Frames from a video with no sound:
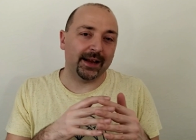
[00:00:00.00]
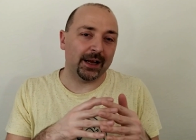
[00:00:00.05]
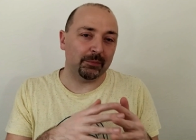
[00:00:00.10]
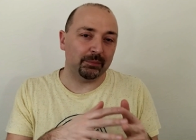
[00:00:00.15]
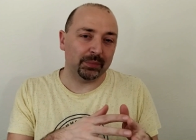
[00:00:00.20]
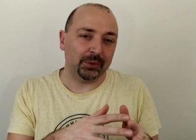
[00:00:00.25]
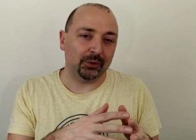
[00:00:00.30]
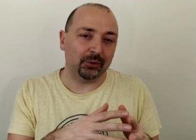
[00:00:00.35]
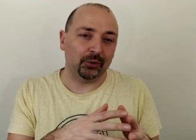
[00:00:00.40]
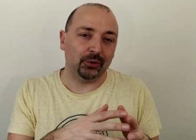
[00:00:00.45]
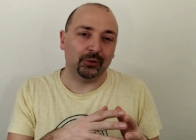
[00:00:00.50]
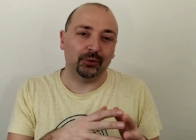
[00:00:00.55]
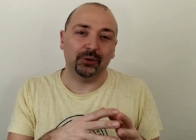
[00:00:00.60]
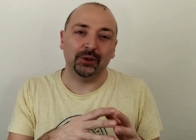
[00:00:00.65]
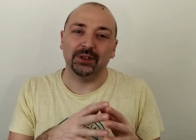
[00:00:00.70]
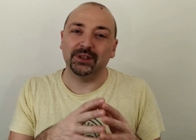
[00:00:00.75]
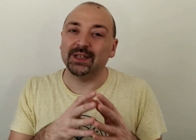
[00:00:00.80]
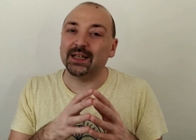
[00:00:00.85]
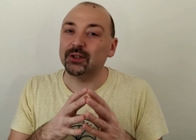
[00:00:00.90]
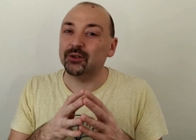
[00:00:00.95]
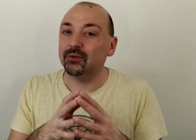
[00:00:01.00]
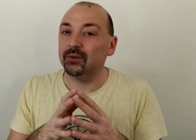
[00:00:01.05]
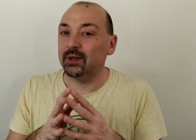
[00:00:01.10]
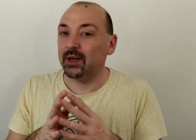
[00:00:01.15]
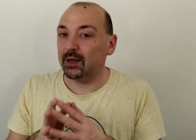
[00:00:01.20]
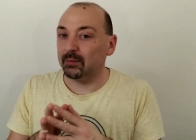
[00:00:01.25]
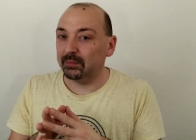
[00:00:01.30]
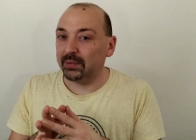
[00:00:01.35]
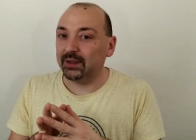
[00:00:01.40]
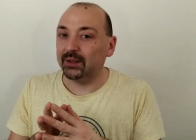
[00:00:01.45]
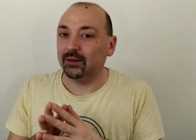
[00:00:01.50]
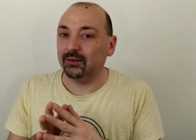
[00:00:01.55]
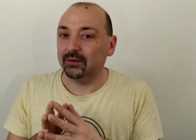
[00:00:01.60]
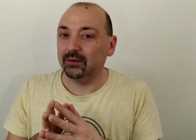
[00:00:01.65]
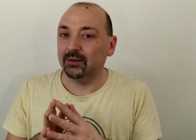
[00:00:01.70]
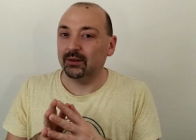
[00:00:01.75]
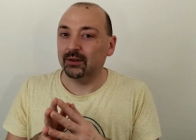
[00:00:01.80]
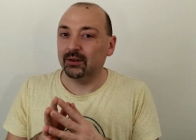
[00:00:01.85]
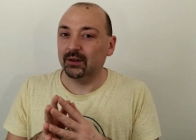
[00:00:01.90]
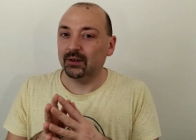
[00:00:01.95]
help to you is actually helping you,
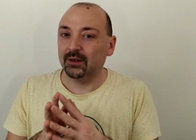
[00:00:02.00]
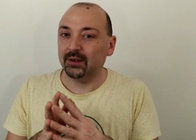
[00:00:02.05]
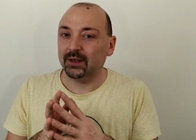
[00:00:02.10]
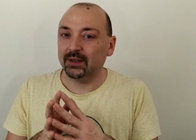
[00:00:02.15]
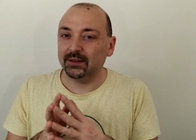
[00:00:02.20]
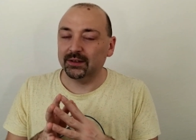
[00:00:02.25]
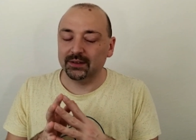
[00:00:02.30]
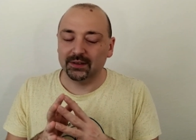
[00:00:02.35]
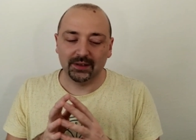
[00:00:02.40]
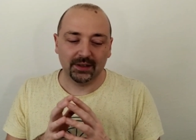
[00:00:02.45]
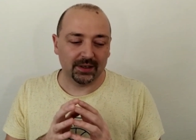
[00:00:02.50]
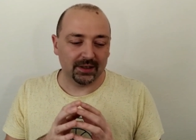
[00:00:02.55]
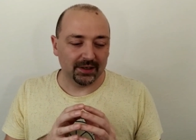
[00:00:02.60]
right?